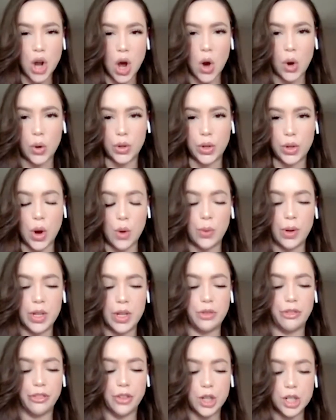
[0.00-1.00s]
to know, you know,
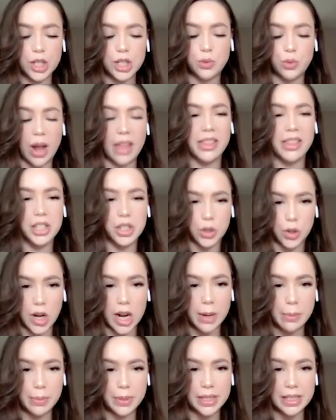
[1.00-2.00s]
when you first read the
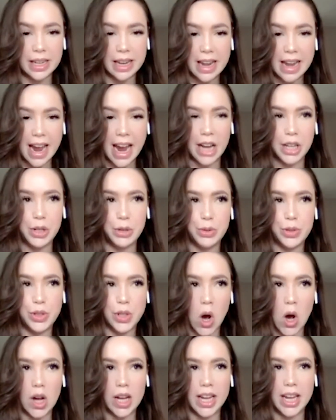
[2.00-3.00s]
script and you
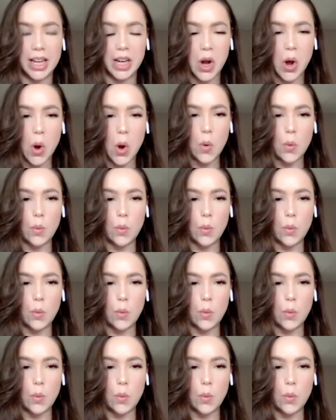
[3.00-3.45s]
saw it,